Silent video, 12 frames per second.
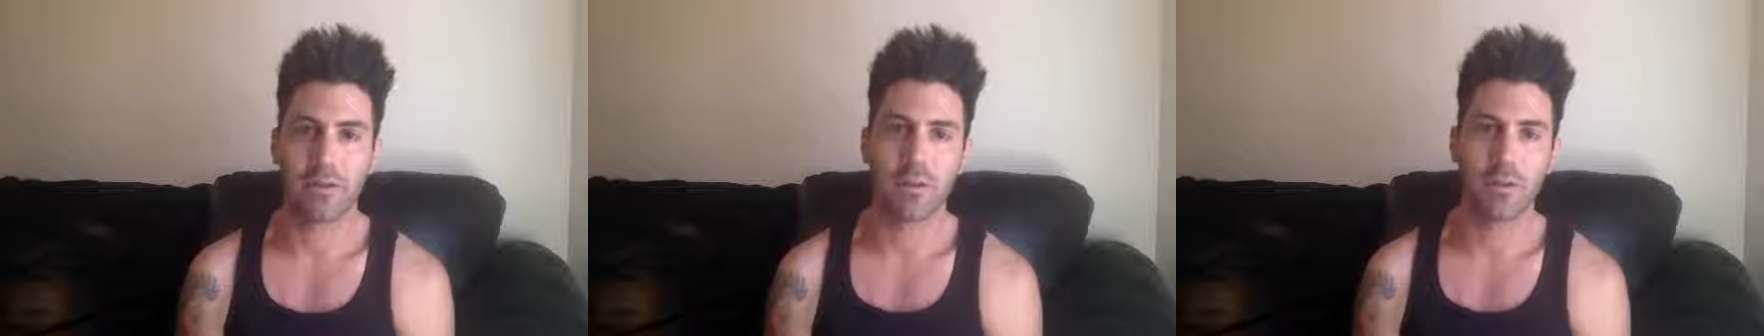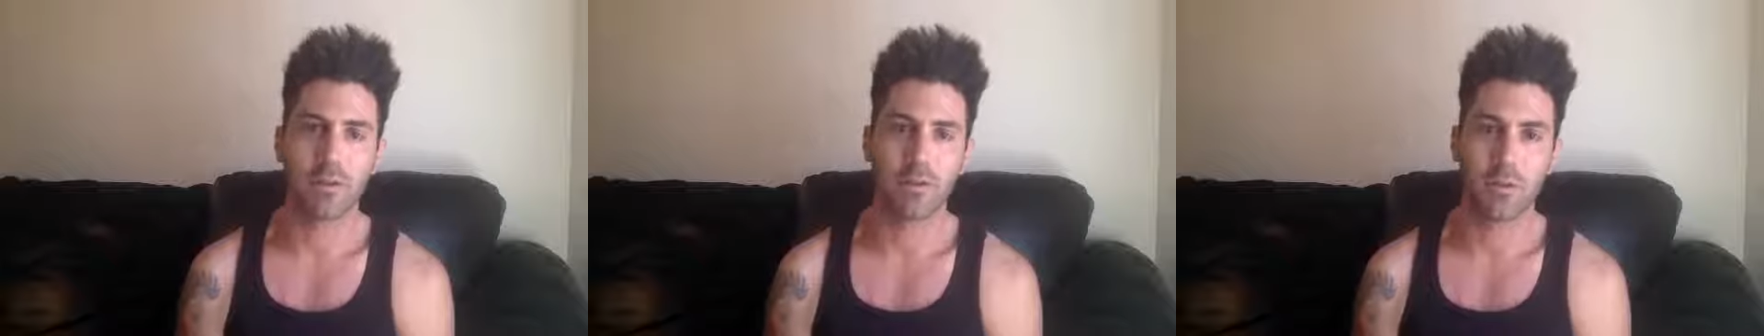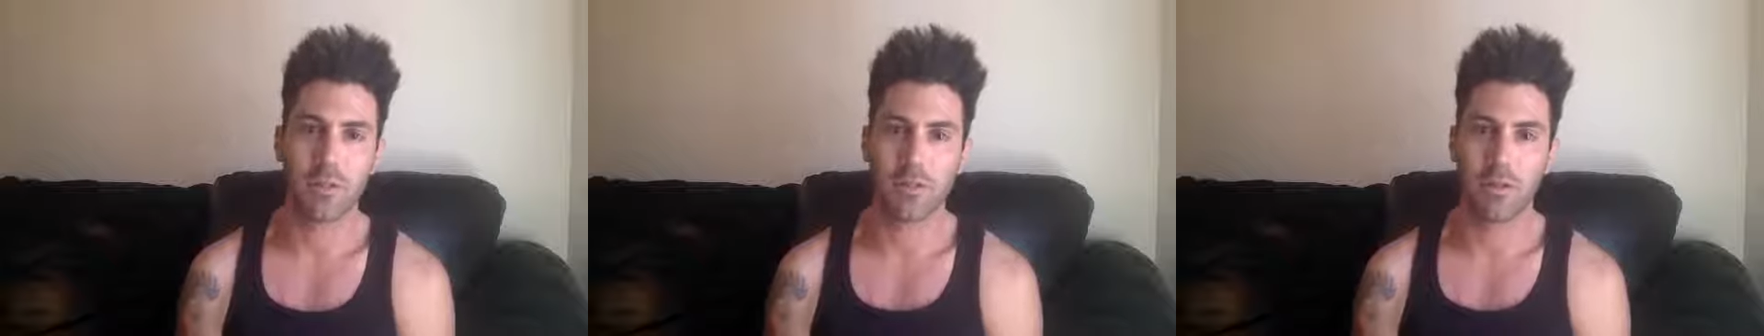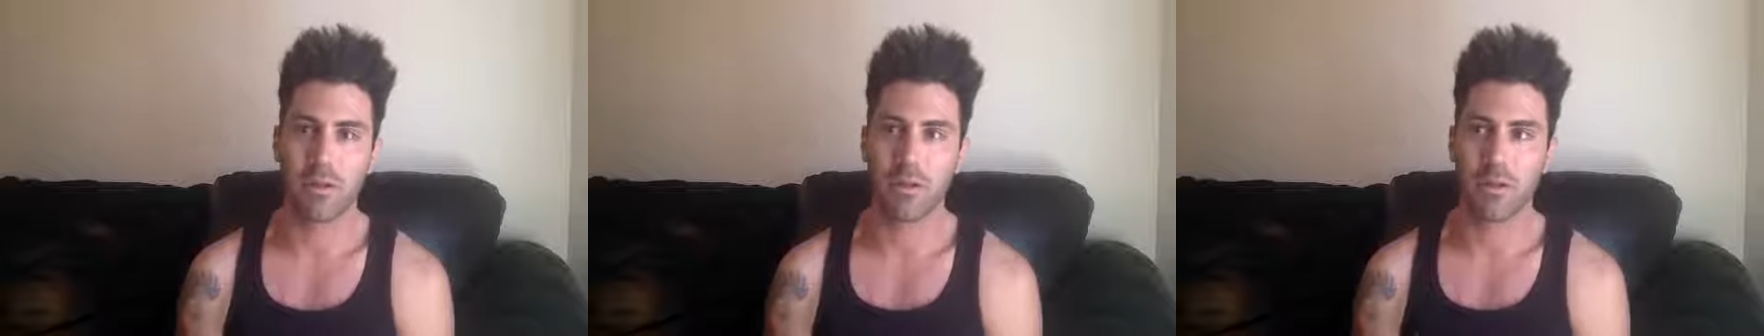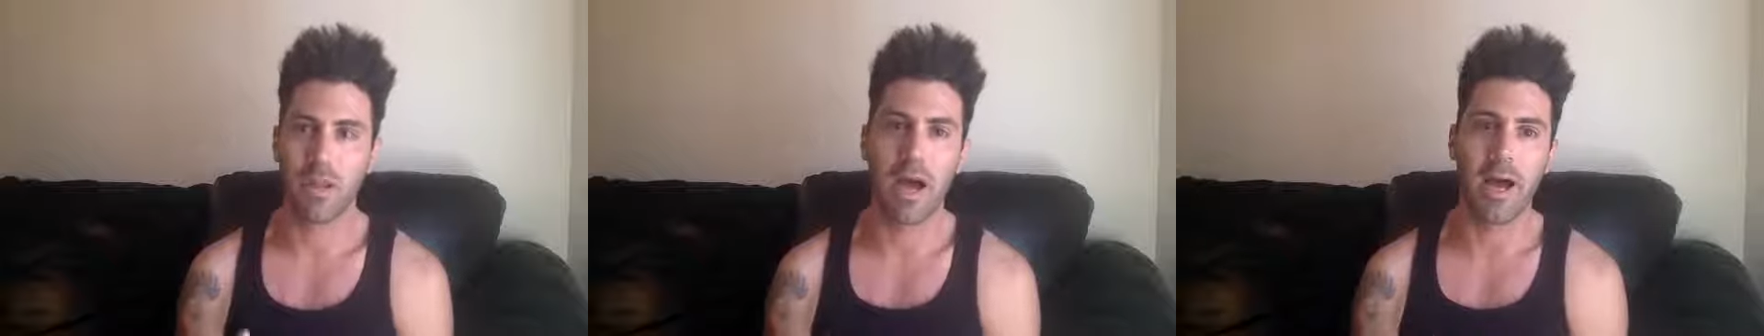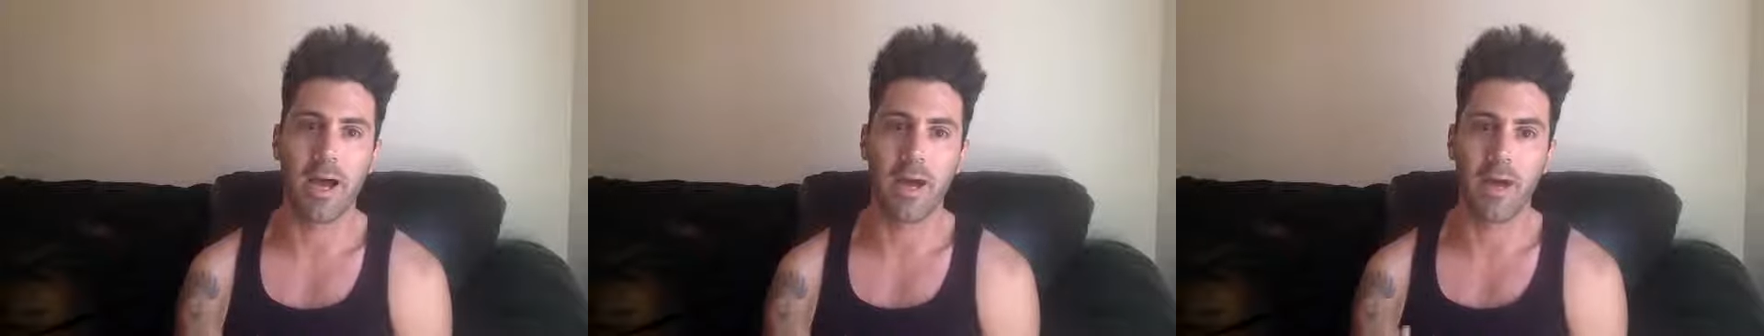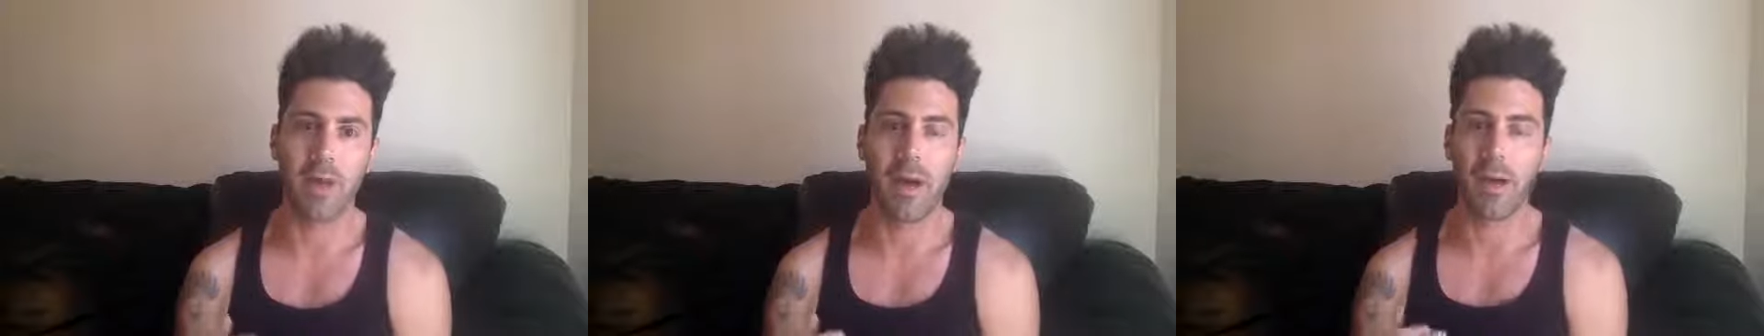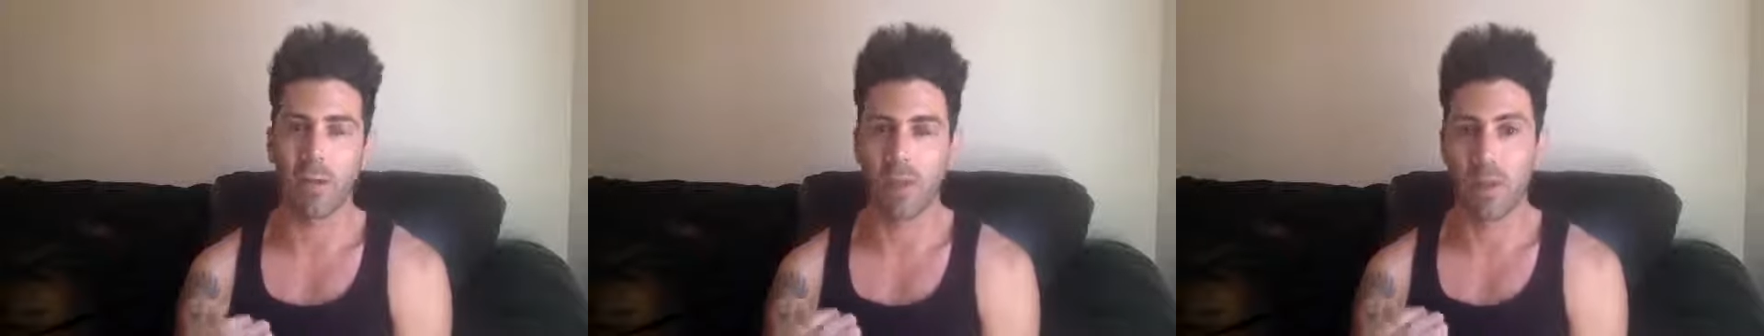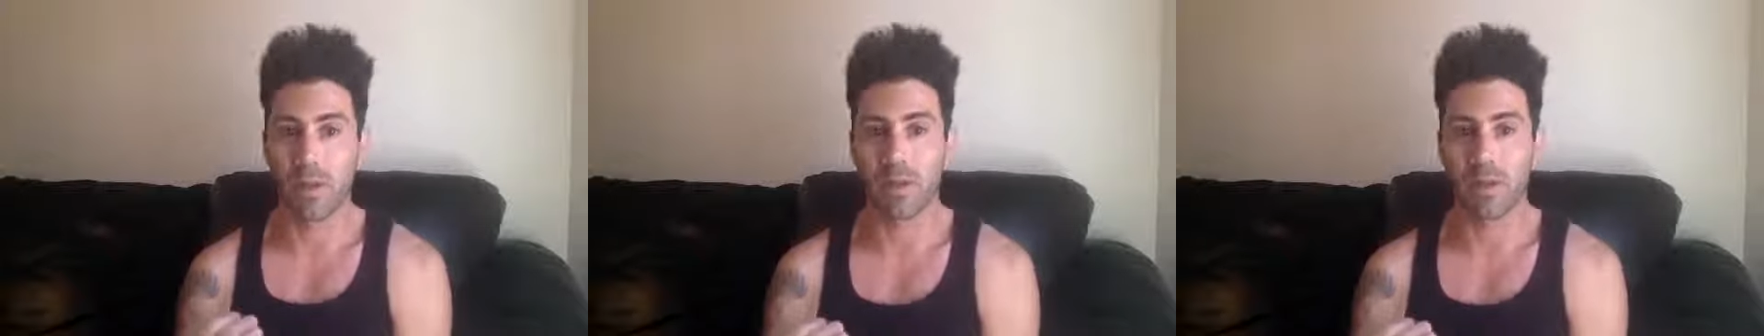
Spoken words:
thing they'll do is they'll lie about what